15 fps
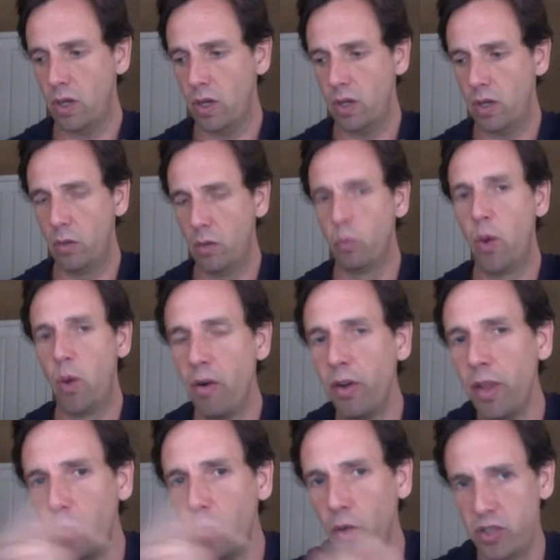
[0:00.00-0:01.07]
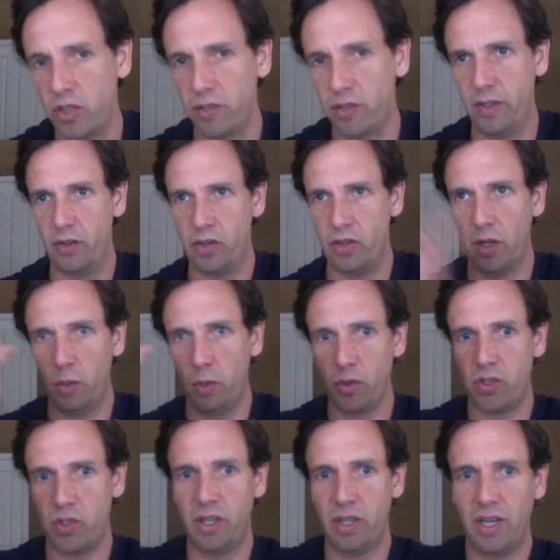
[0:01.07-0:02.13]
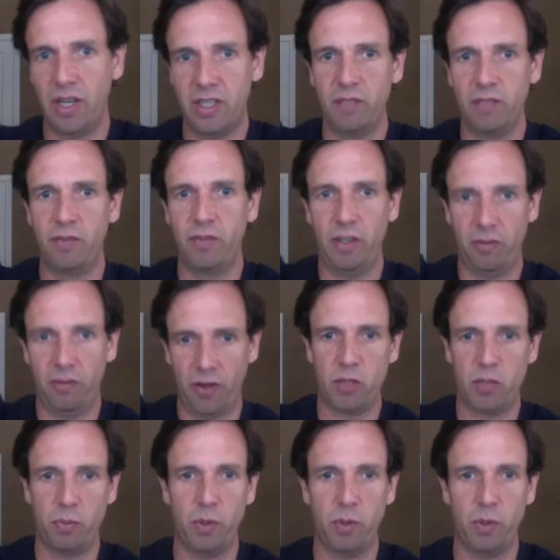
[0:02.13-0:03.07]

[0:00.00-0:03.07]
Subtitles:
where are they watching the videos? Are they watching it natively in Facebook?